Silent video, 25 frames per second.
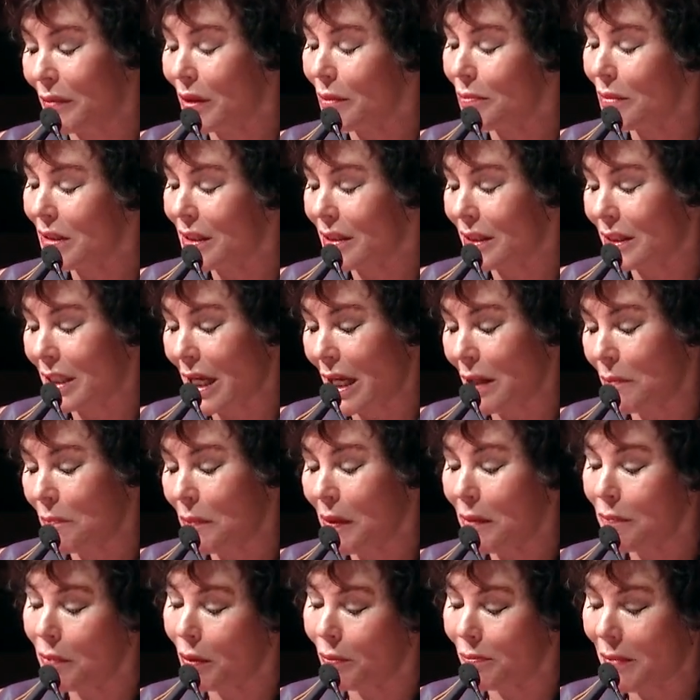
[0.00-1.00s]
The mistake
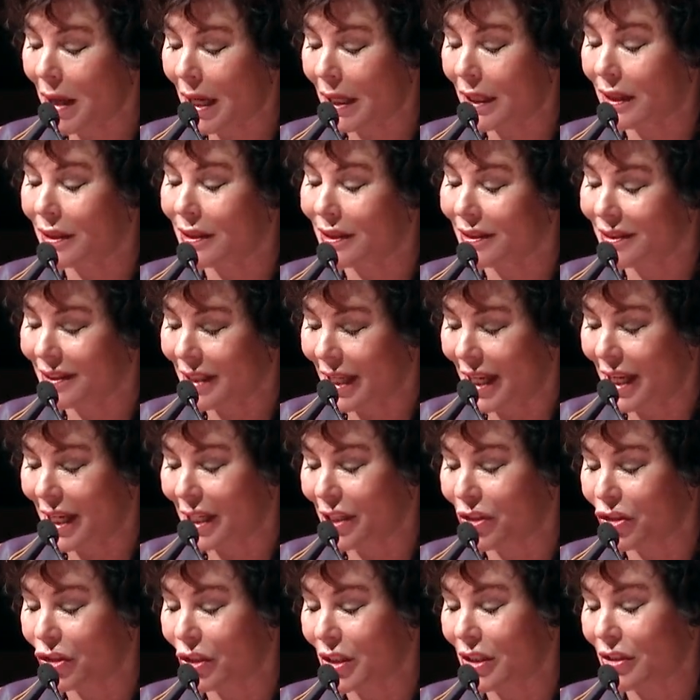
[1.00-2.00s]
people make at this
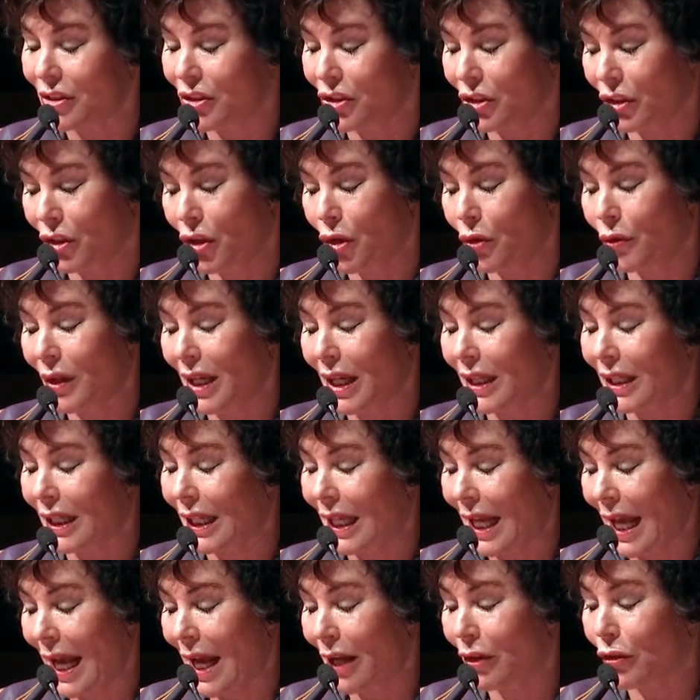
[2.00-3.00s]
age is to go get a
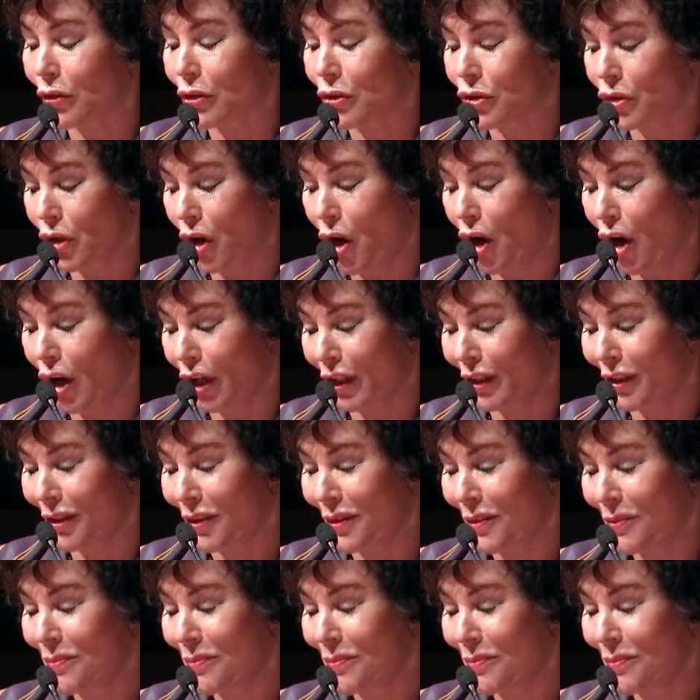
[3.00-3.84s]
cat or dog.